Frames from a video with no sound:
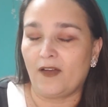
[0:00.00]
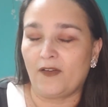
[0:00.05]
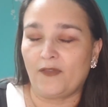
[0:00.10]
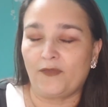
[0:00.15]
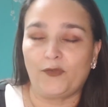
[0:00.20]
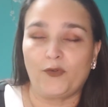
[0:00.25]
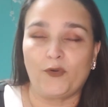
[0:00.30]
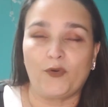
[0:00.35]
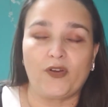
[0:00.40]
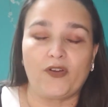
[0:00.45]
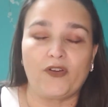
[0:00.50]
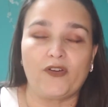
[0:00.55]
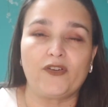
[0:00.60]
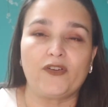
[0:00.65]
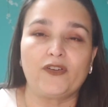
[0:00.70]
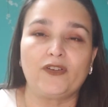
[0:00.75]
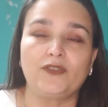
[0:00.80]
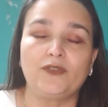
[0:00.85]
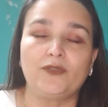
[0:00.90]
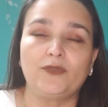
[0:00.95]
for
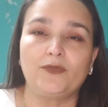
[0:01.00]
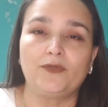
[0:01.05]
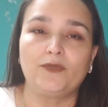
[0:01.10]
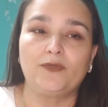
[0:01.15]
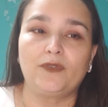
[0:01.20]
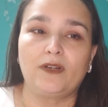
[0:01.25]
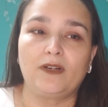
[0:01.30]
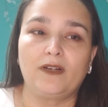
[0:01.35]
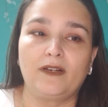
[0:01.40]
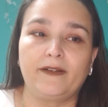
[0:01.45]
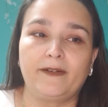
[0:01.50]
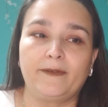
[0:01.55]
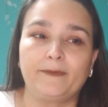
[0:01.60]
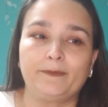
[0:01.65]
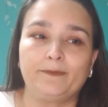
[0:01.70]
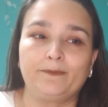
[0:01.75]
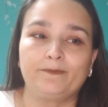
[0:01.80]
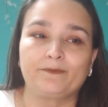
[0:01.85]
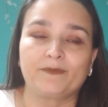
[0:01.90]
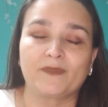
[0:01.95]
her
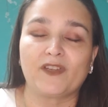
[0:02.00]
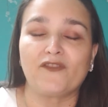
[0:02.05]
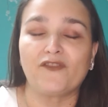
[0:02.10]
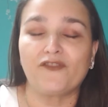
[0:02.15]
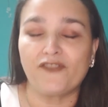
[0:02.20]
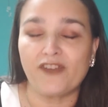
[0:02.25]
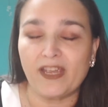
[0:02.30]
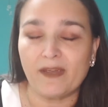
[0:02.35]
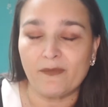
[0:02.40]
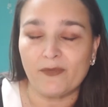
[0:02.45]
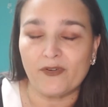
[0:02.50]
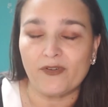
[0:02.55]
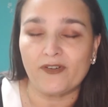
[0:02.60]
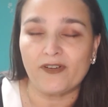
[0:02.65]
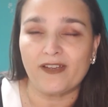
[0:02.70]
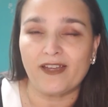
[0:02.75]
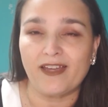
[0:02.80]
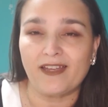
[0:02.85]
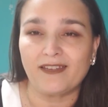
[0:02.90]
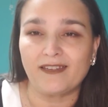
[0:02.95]
to
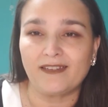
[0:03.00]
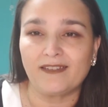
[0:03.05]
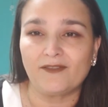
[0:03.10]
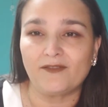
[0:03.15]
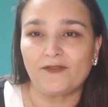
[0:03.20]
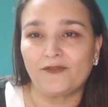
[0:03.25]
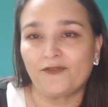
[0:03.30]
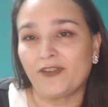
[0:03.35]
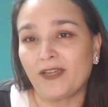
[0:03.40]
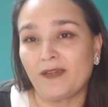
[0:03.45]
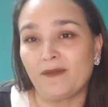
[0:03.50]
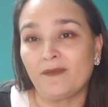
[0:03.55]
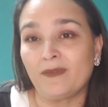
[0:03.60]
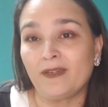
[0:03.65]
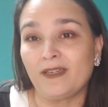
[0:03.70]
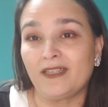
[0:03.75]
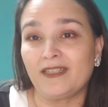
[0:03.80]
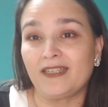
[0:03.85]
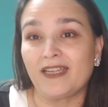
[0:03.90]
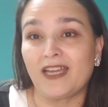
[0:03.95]
frame
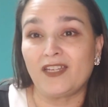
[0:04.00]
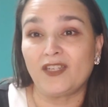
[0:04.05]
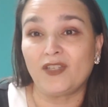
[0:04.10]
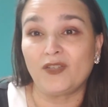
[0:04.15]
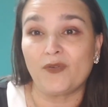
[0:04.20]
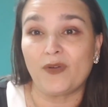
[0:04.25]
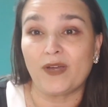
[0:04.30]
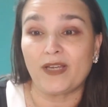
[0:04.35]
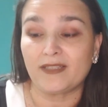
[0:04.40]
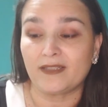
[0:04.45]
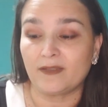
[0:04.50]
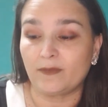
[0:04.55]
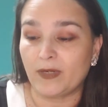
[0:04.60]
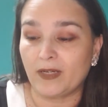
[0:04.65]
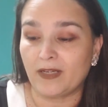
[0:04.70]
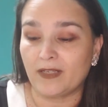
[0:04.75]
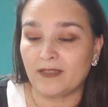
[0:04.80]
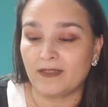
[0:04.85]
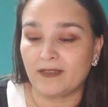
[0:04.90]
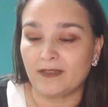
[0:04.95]
it at US,
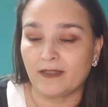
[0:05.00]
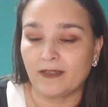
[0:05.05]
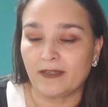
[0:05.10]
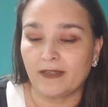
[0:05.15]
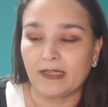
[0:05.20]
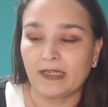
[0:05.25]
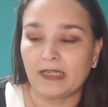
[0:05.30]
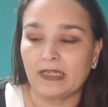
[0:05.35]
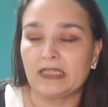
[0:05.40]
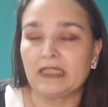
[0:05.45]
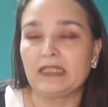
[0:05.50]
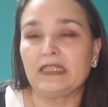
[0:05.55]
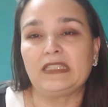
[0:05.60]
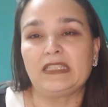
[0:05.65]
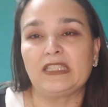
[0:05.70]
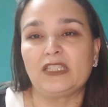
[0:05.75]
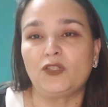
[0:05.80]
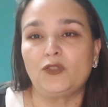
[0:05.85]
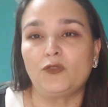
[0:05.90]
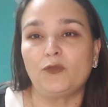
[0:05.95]
because
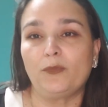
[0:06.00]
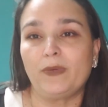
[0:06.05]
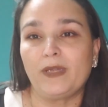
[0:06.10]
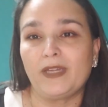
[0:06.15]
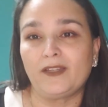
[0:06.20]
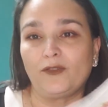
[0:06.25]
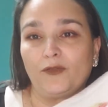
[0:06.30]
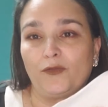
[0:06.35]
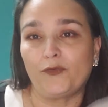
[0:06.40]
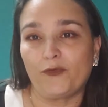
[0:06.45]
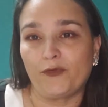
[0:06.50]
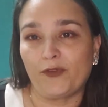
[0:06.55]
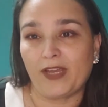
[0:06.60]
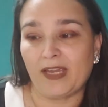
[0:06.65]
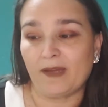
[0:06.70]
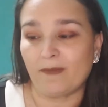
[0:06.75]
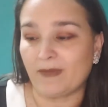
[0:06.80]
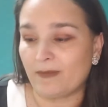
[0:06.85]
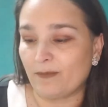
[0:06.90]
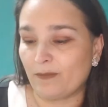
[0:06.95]
this is too big to
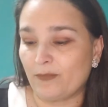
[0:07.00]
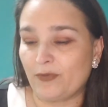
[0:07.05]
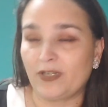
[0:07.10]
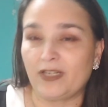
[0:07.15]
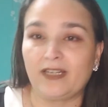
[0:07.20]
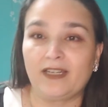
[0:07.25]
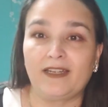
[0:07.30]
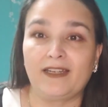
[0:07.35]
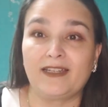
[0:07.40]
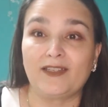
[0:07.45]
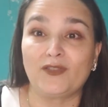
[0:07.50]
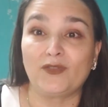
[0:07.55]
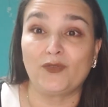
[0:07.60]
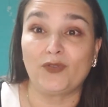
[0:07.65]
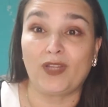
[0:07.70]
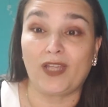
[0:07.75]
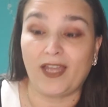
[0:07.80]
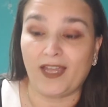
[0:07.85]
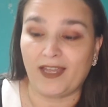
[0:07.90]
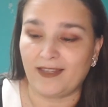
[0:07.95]
frame and put it in the
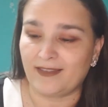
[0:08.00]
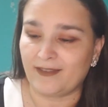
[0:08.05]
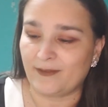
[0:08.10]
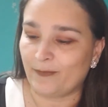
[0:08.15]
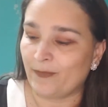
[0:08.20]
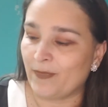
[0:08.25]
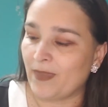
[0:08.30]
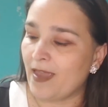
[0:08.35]
suitcase.